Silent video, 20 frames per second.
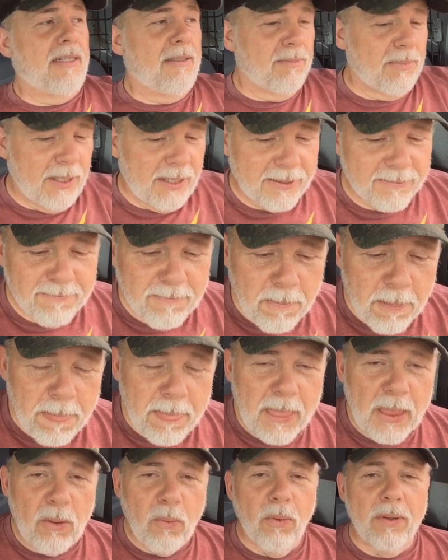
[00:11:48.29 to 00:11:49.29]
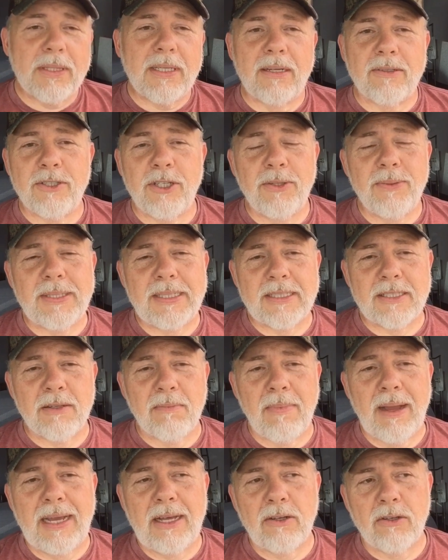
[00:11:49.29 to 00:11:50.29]
But what they'll do is the
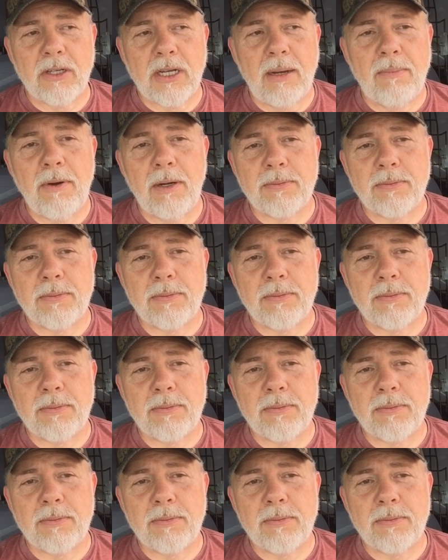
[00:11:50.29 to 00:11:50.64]
male will come